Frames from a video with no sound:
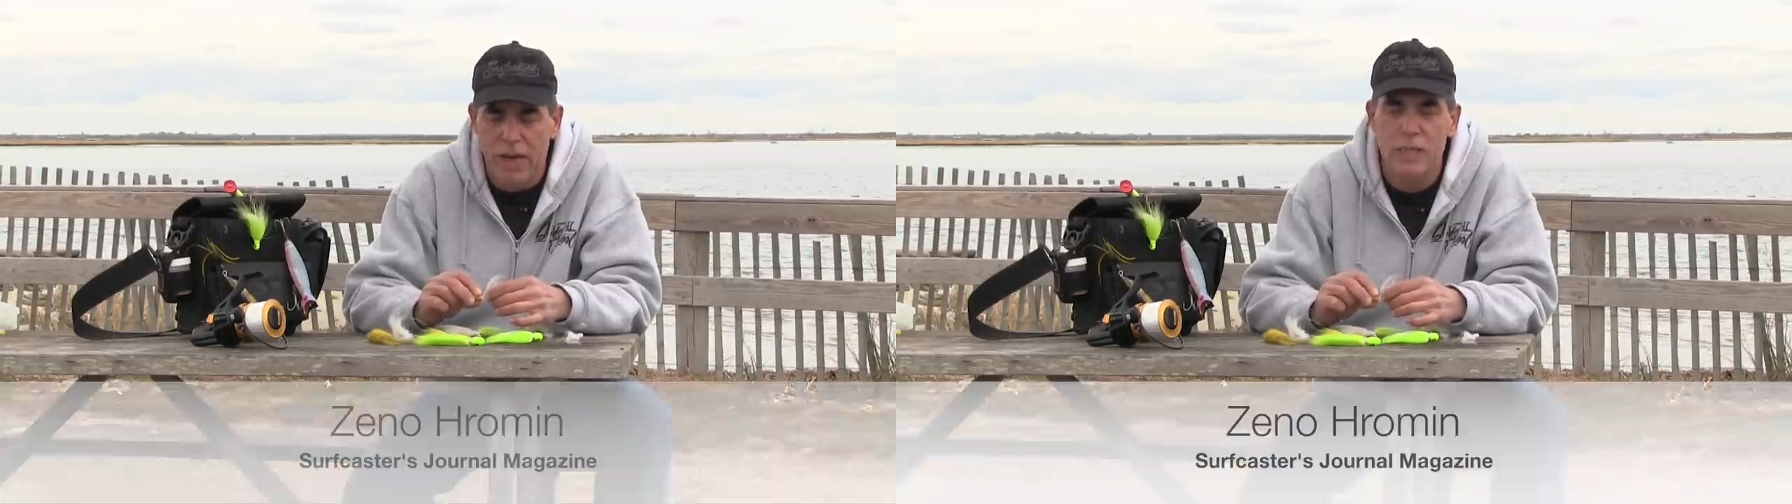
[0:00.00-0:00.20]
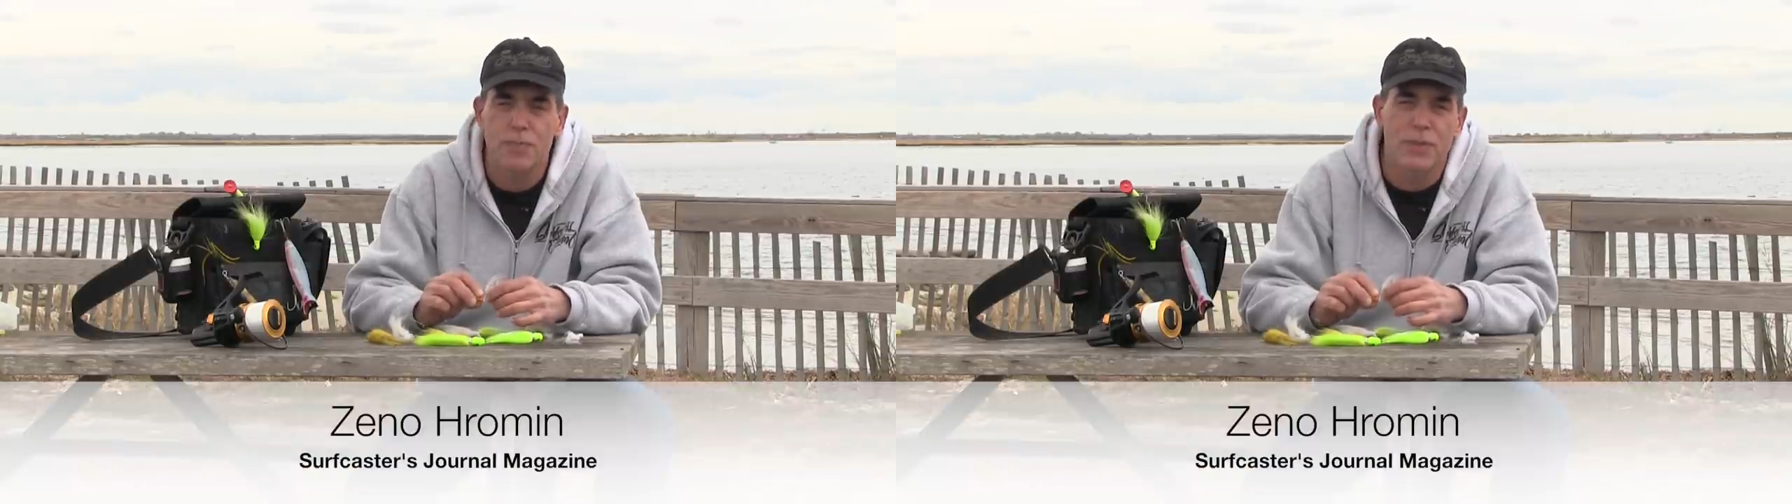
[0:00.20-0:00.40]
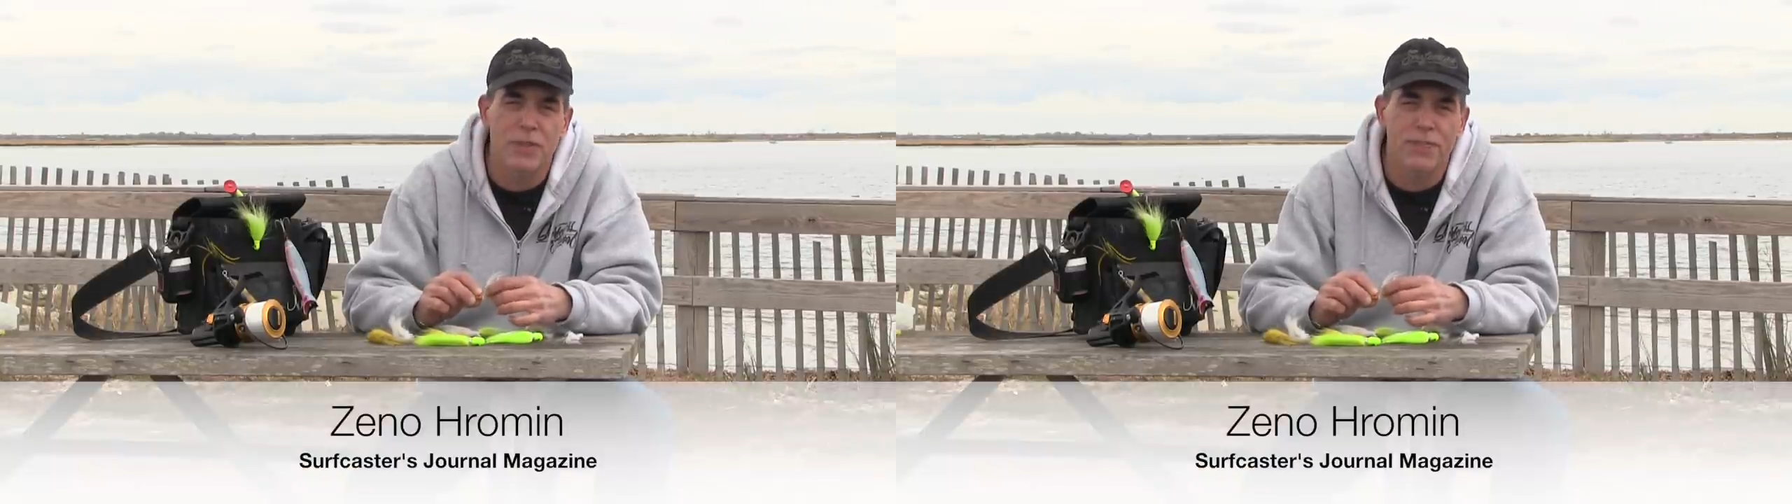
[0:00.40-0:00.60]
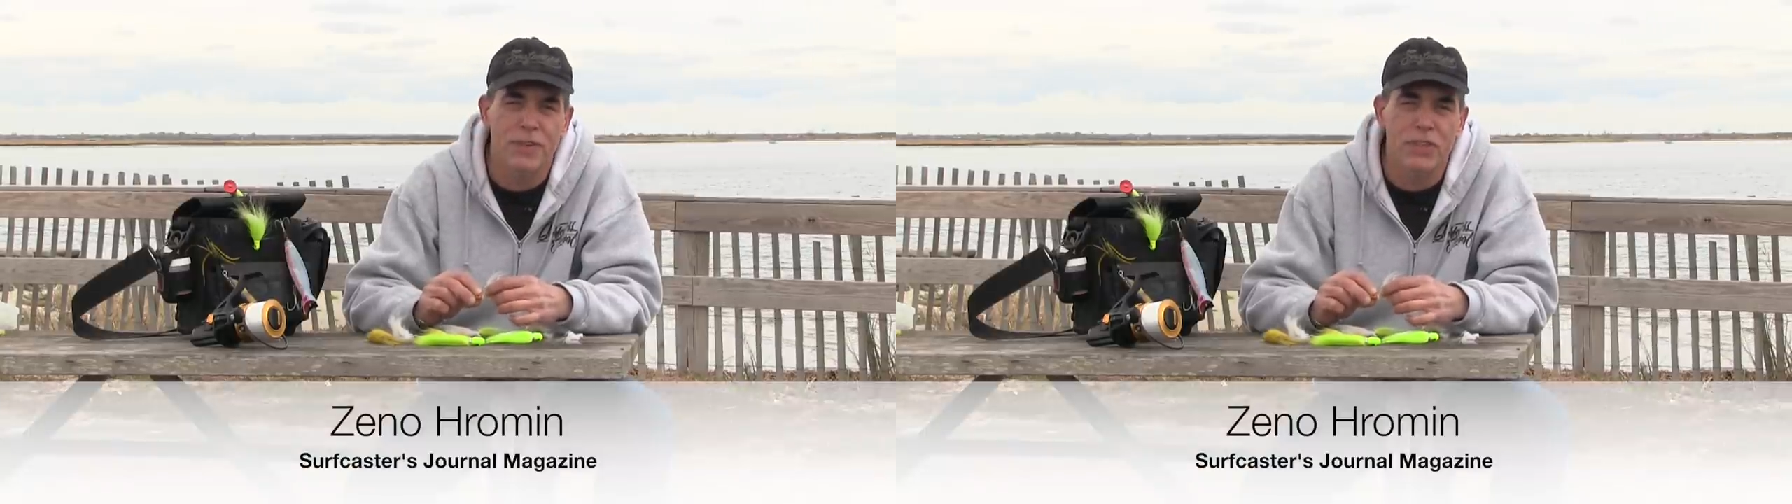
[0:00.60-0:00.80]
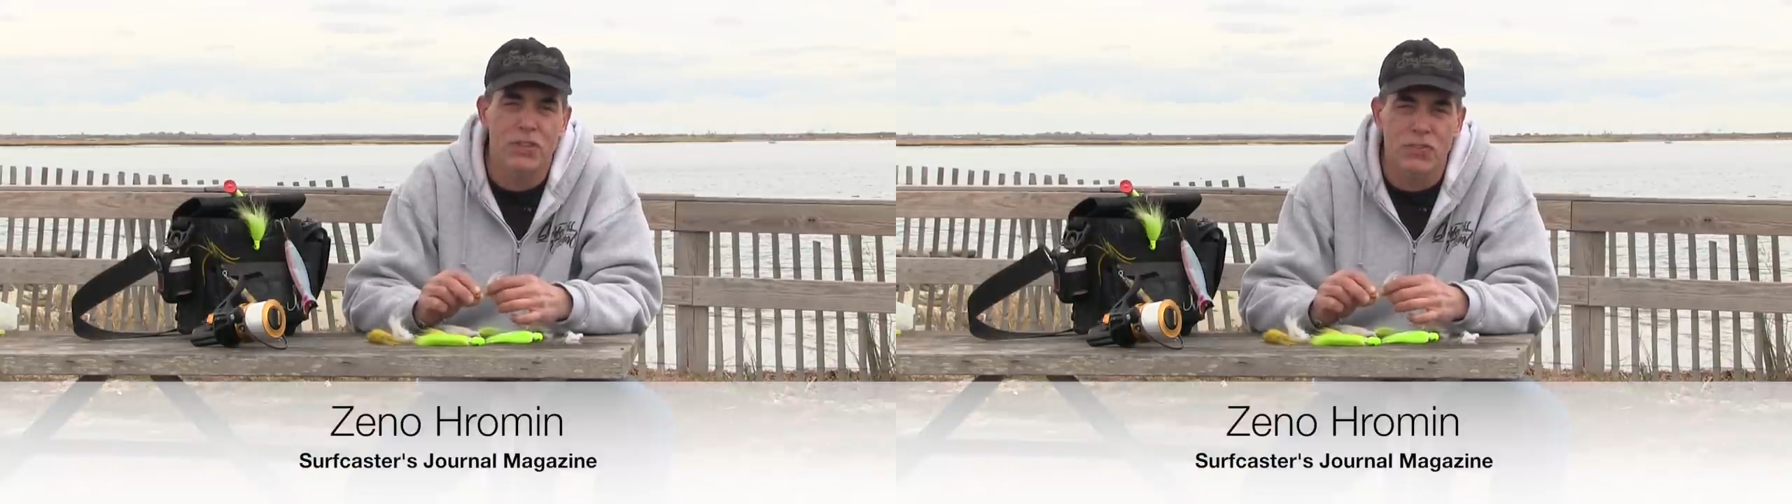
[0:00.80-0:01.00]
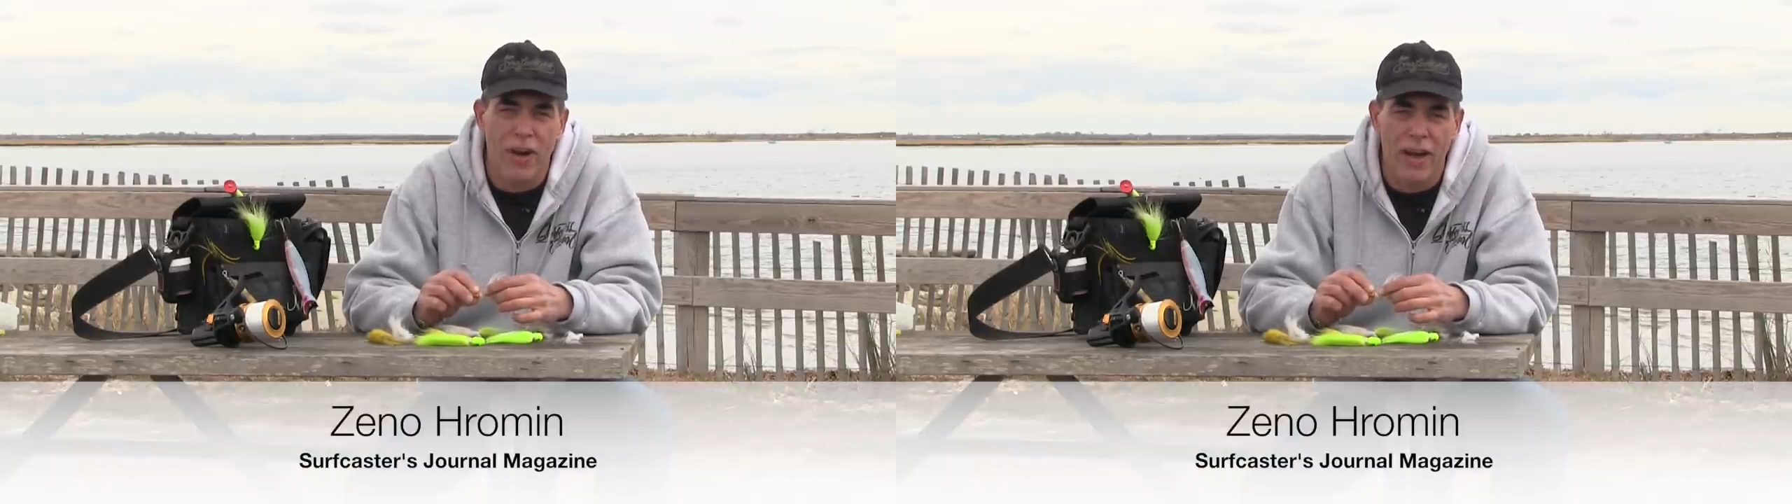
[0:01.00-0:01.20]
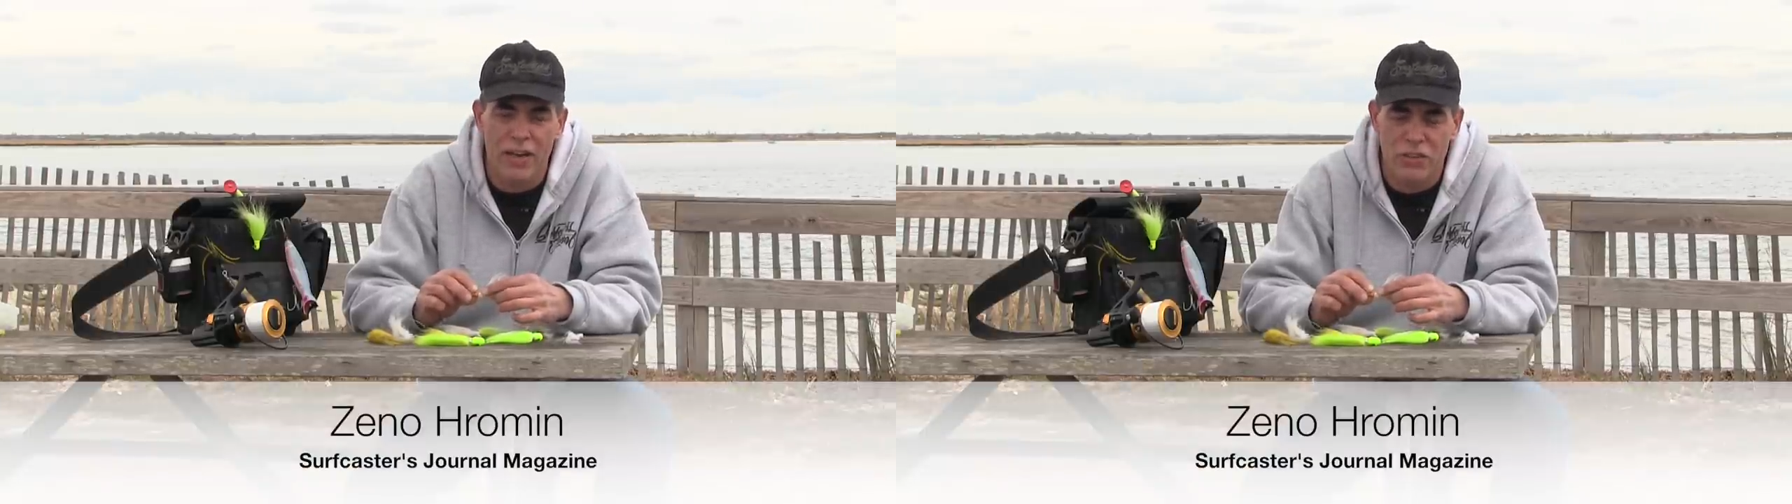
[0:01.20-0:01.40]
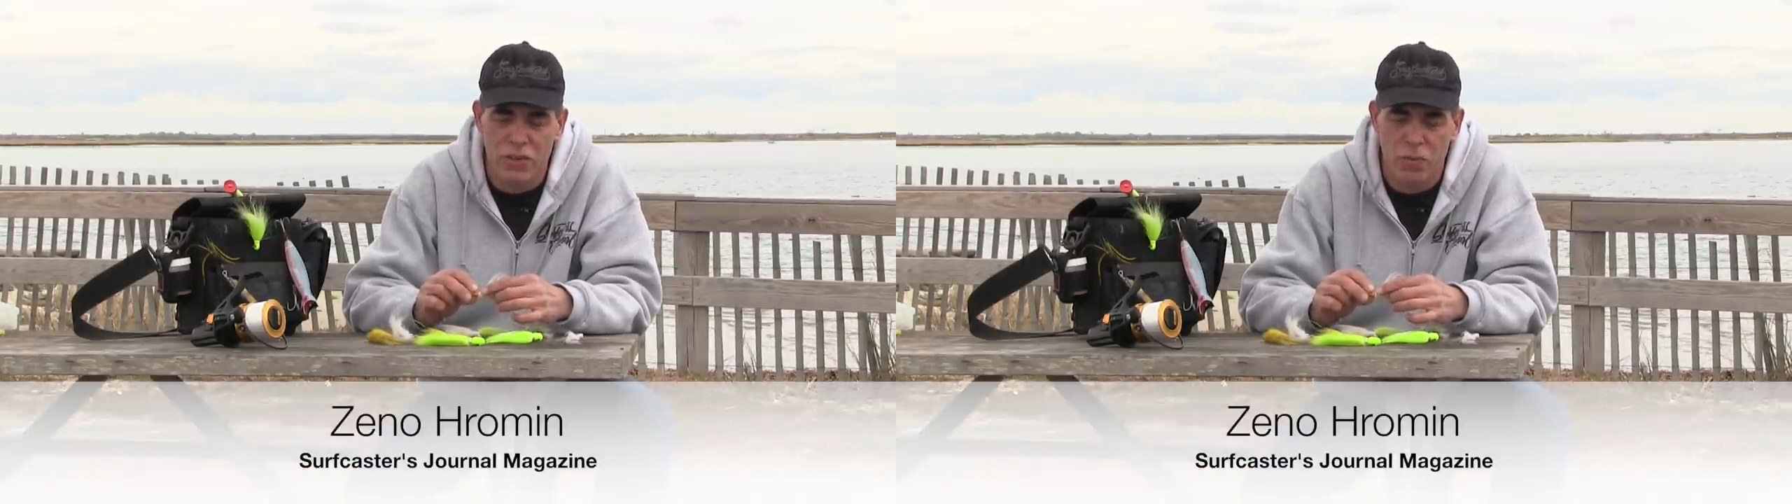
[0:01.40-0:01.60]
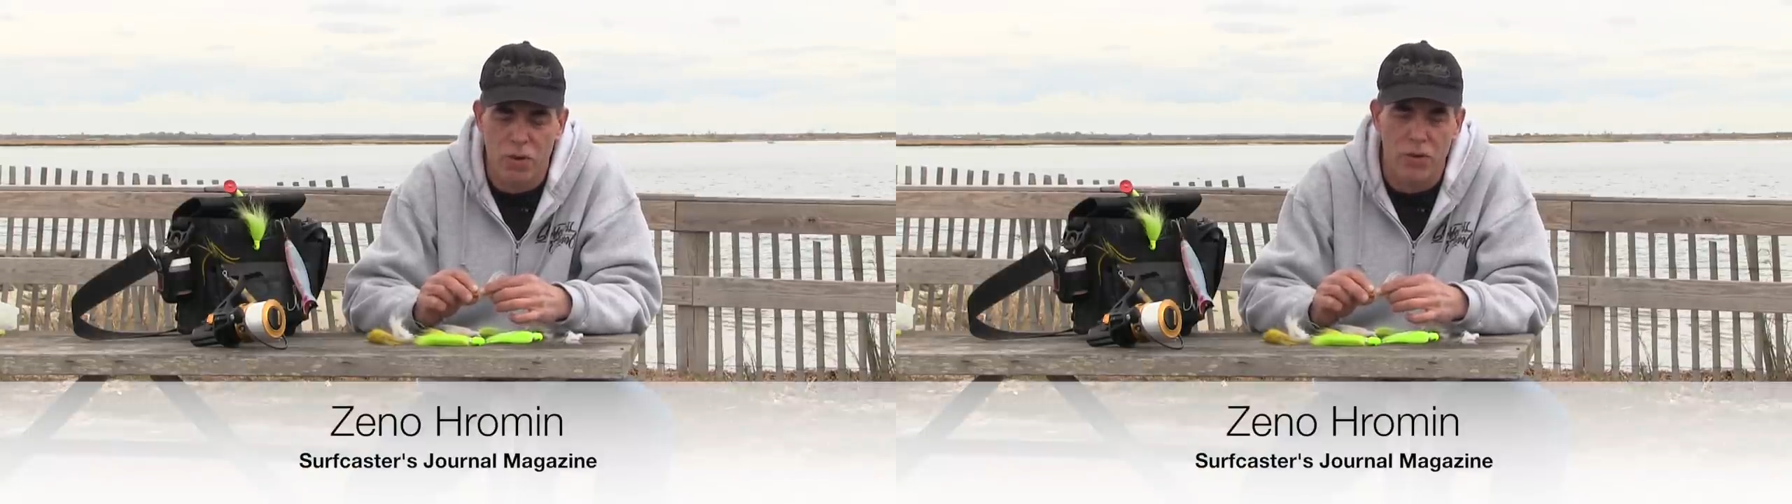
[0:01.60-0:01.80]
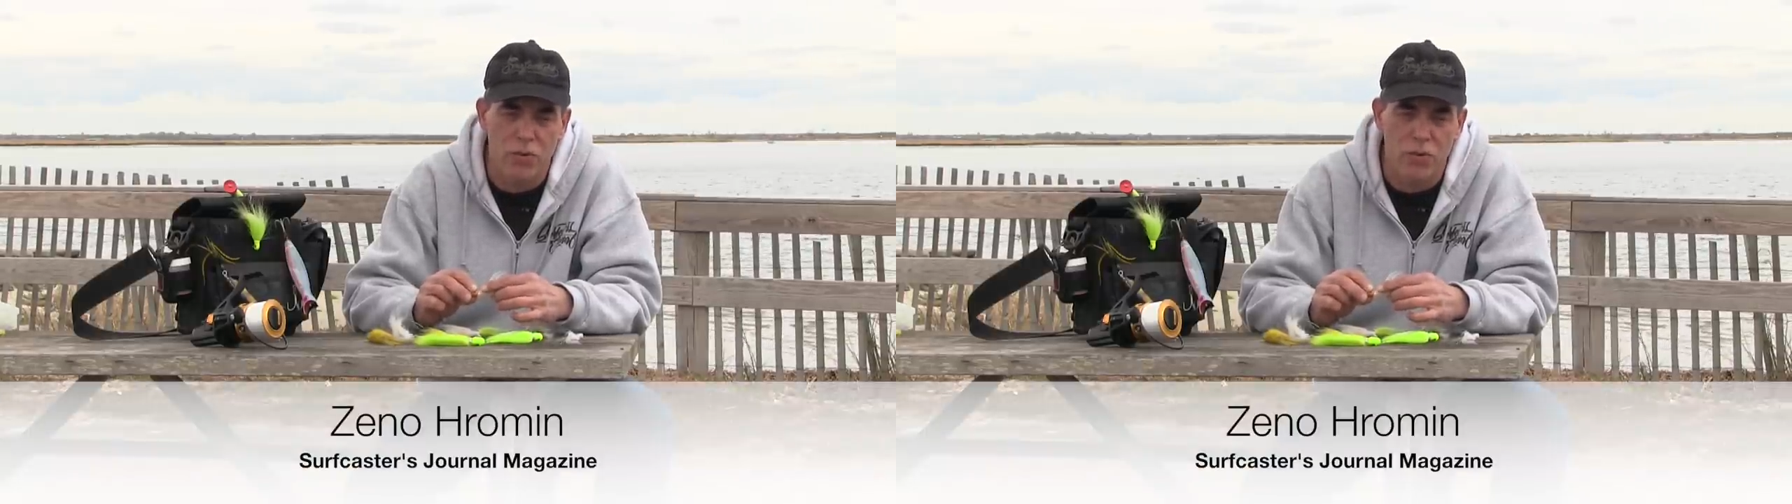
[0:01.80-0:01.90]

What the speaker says: a specific strategy where